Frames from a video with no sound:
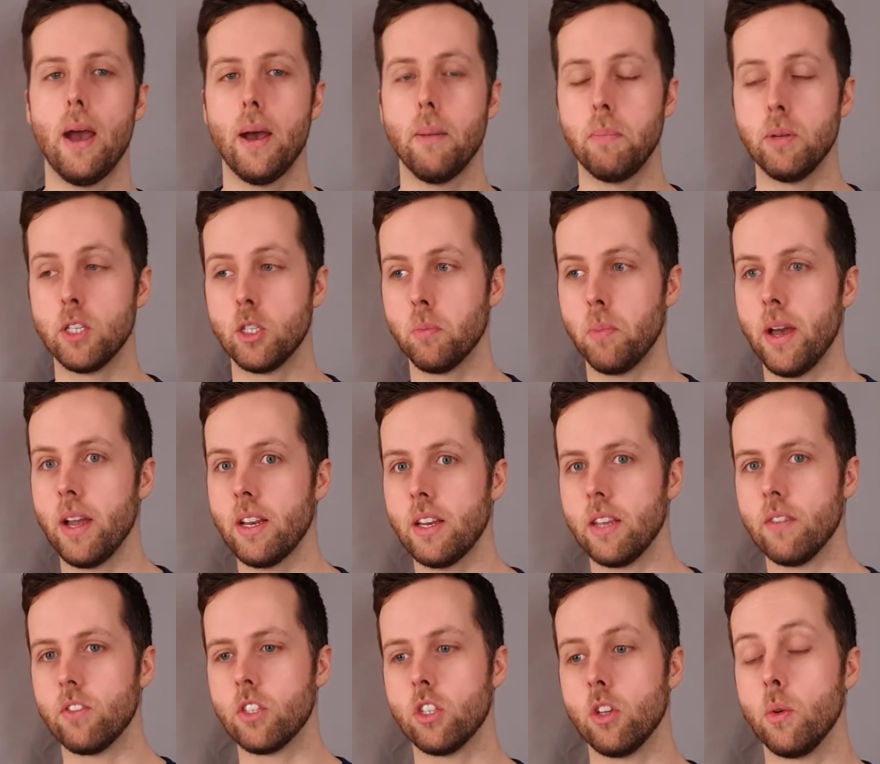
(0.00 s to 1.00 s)

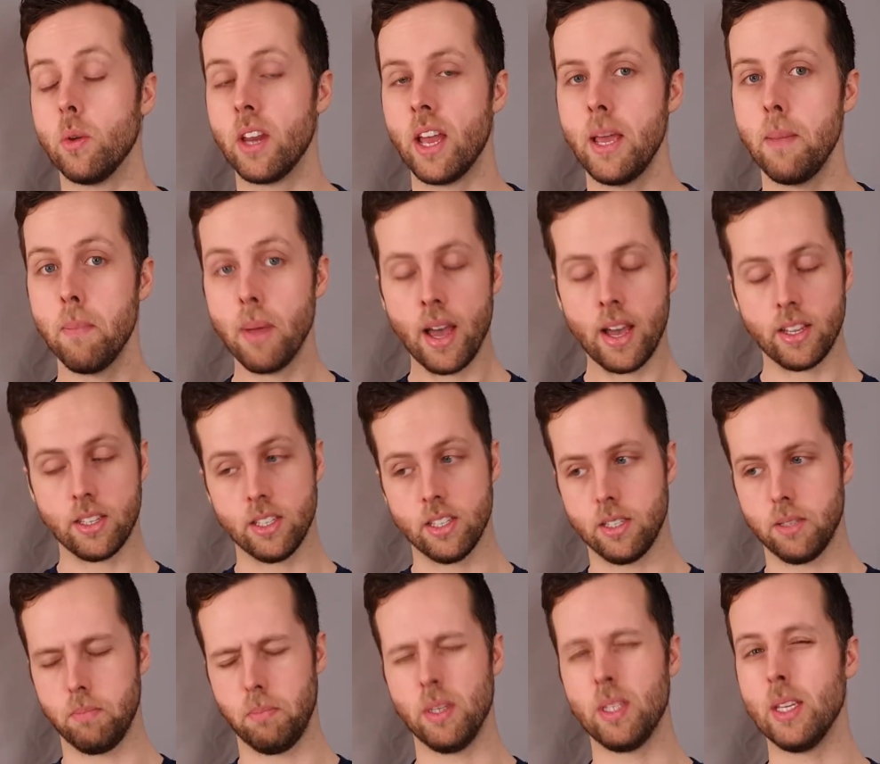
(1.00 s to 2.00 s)
perspective. So in Apex
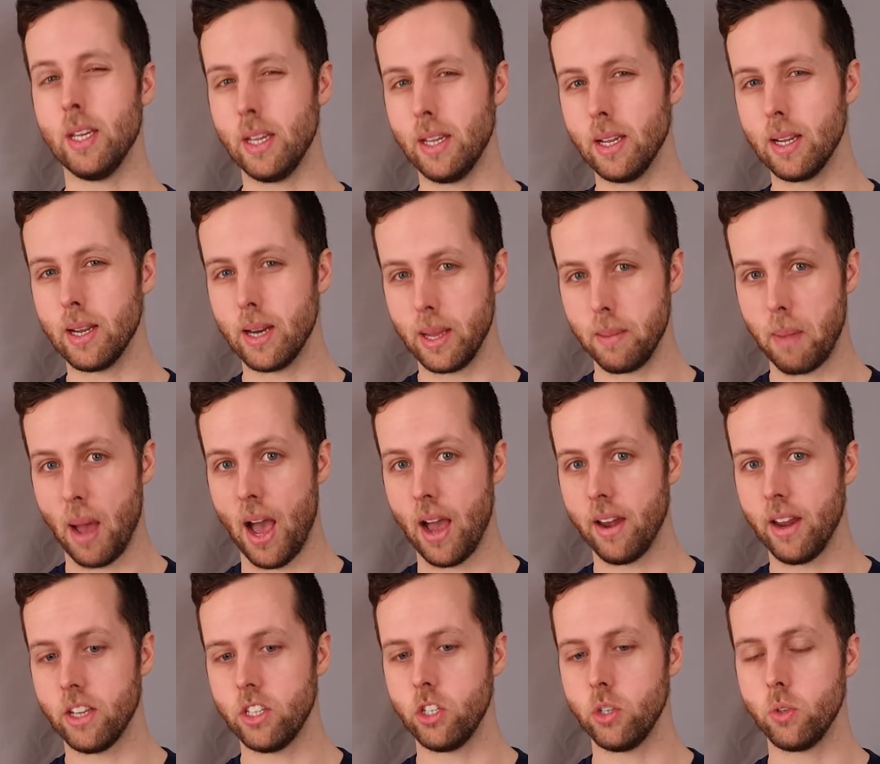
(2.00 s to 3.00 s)
it's particularly
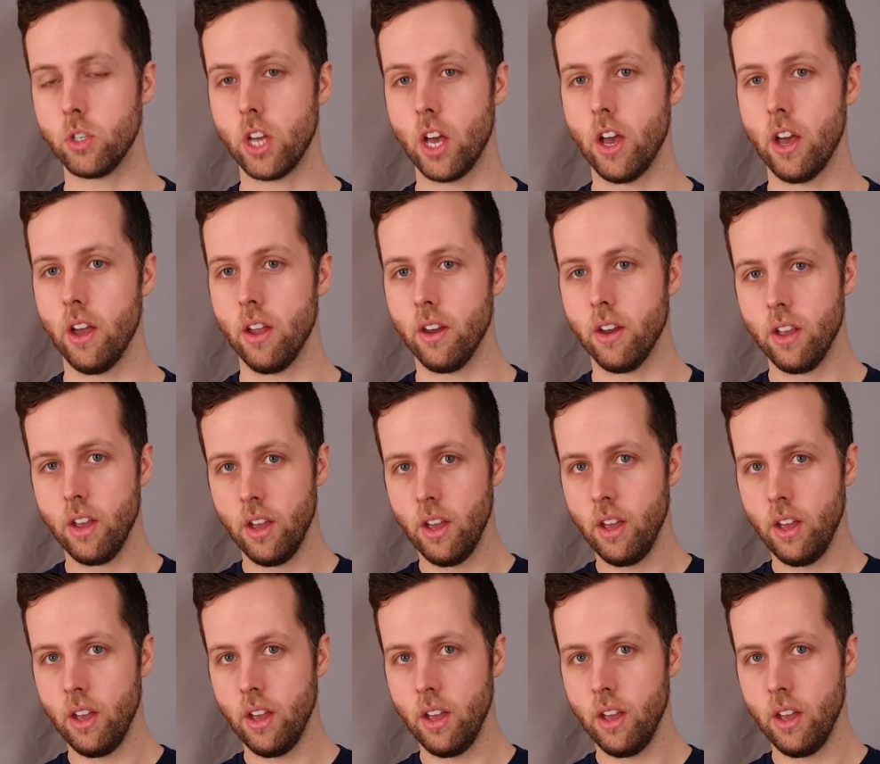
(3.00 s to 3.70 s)
bad. As you turn,